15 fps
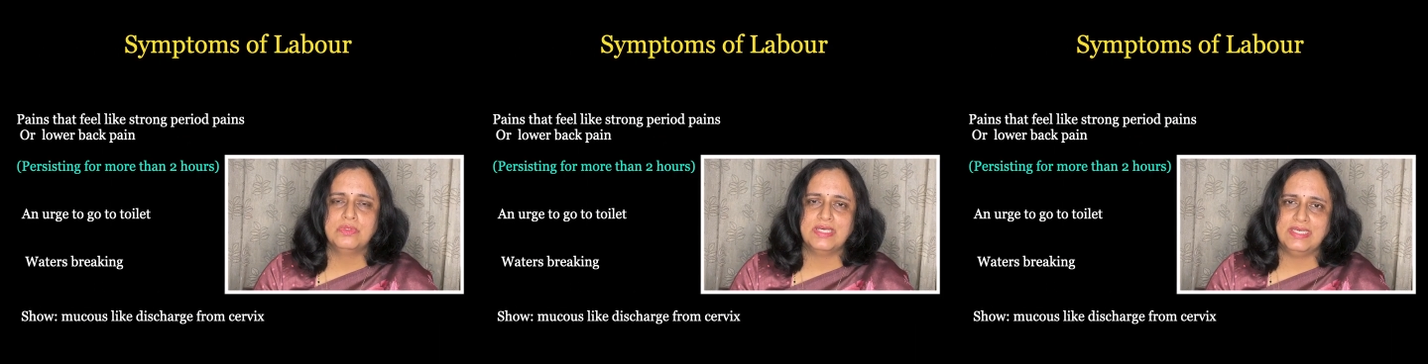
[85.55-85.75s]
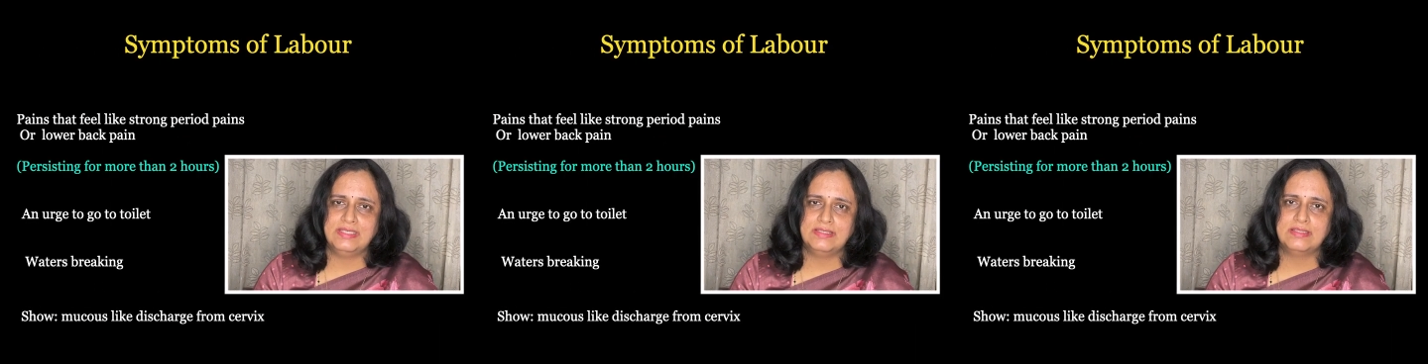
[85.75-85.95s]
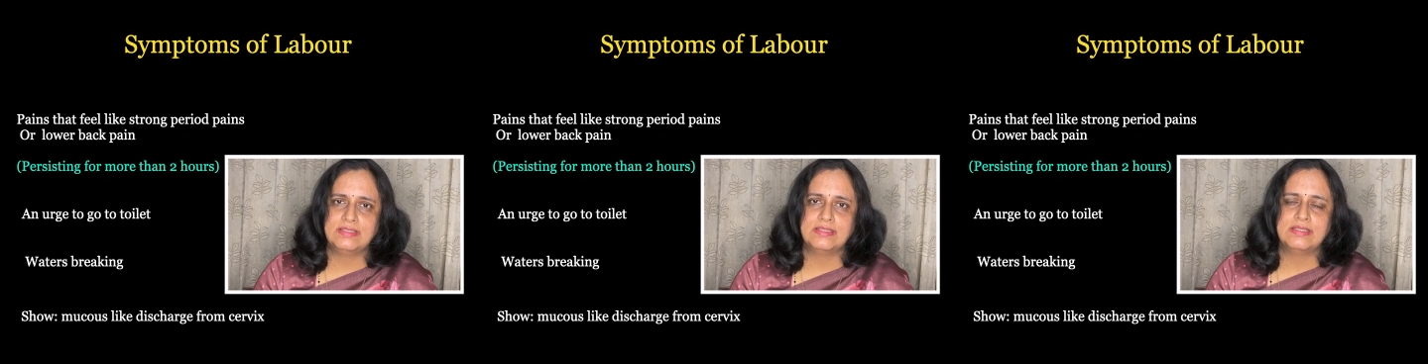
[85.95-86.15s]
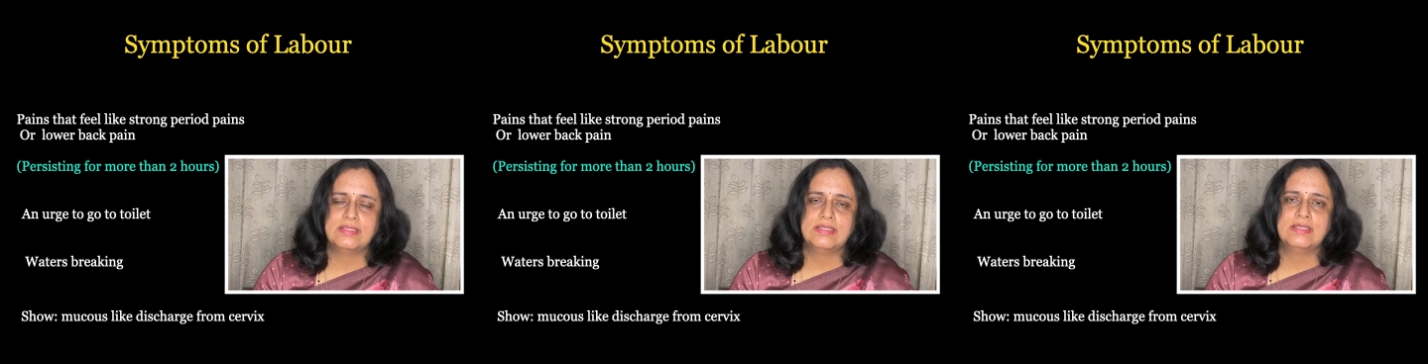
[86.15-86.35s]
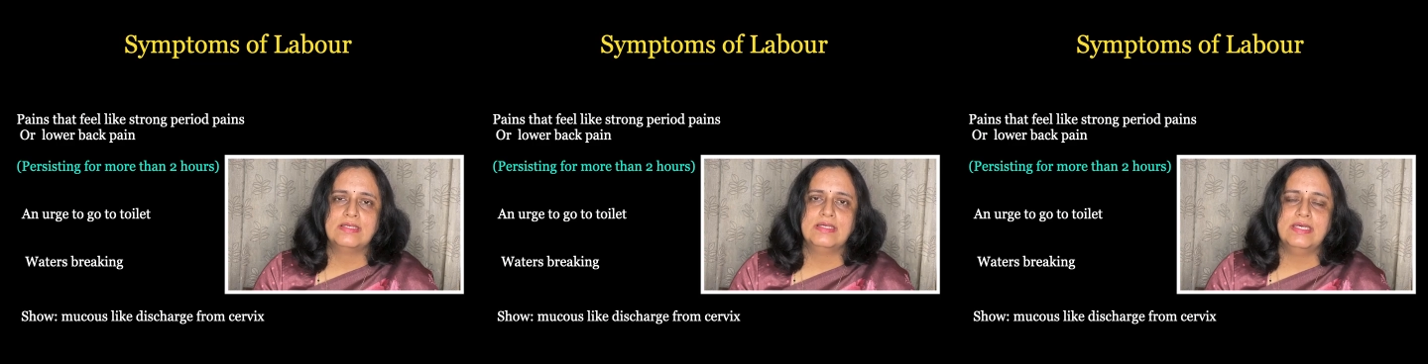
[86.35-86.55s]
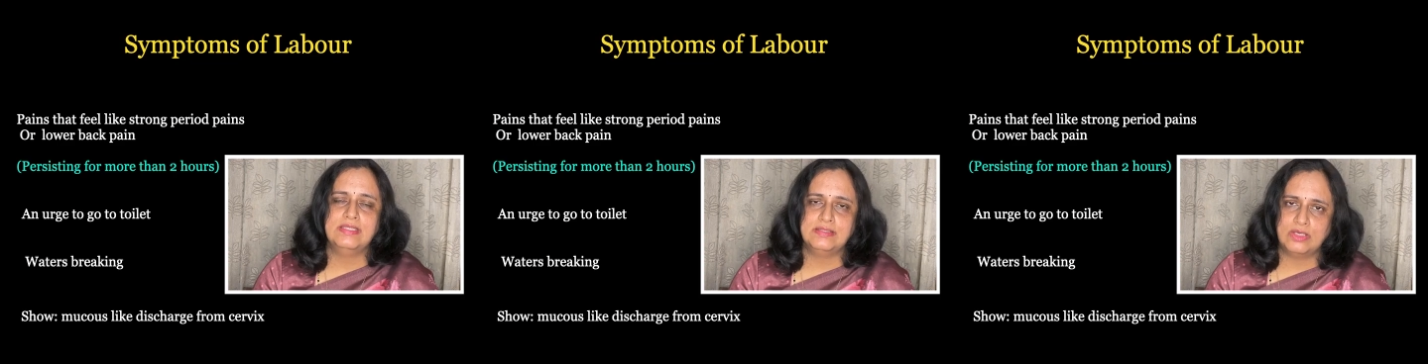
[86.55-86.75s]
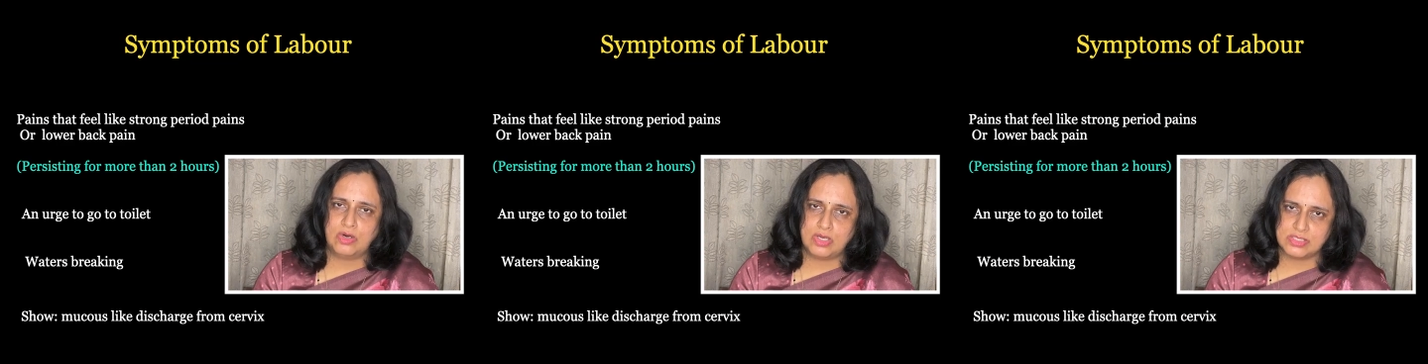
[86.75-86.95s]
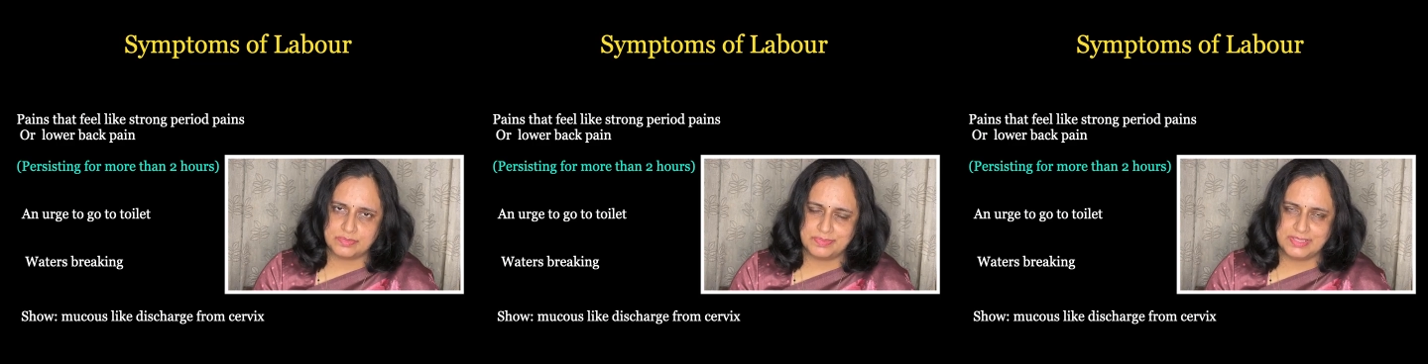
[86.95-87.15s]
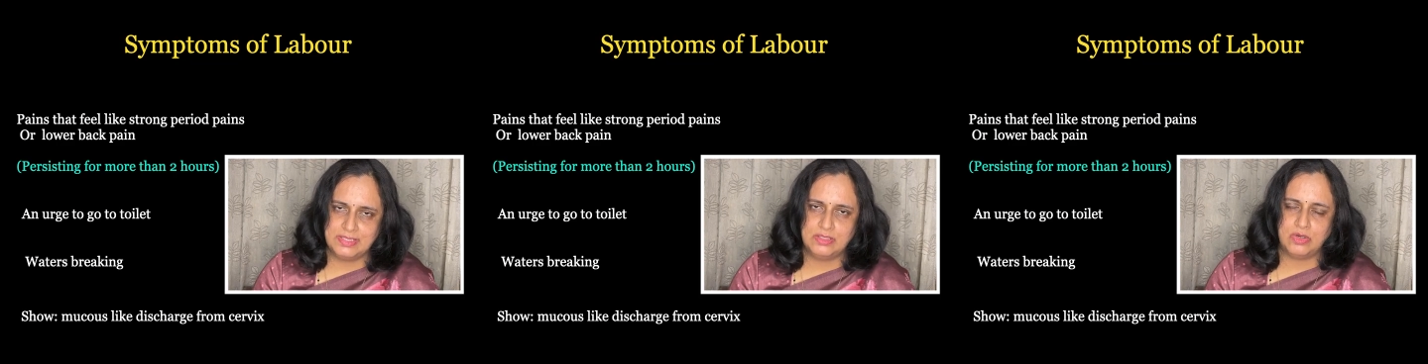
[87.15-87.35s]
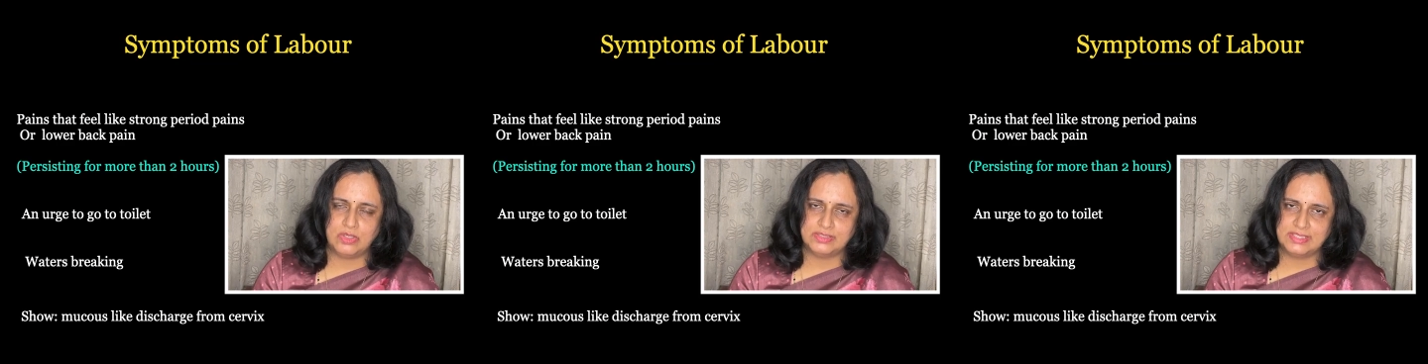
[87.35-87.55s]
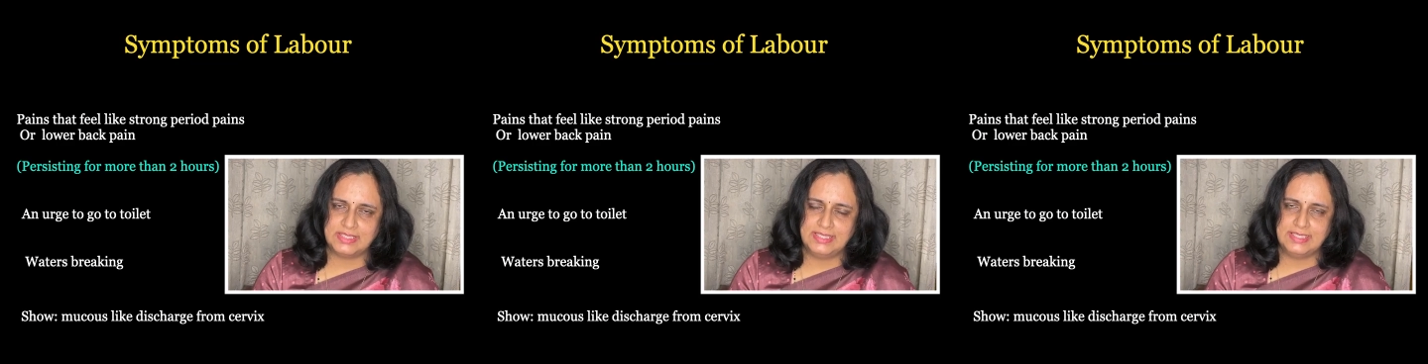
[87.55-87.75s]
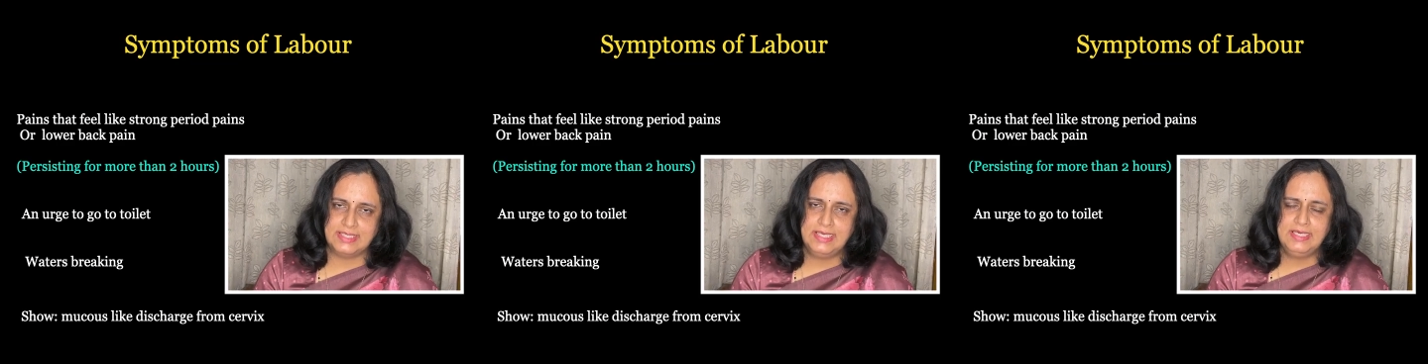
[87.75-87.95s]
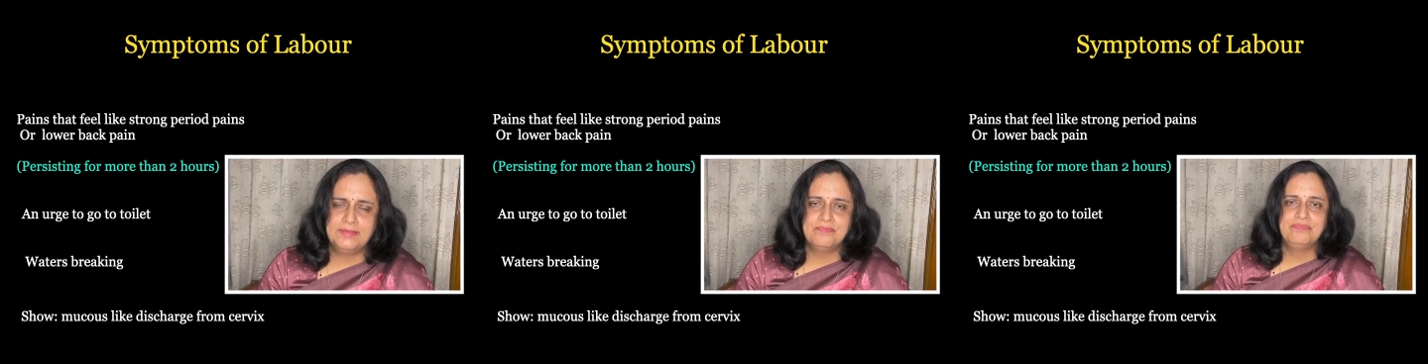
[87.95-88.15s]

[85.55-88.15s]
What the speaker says: in the hospital or the clinic,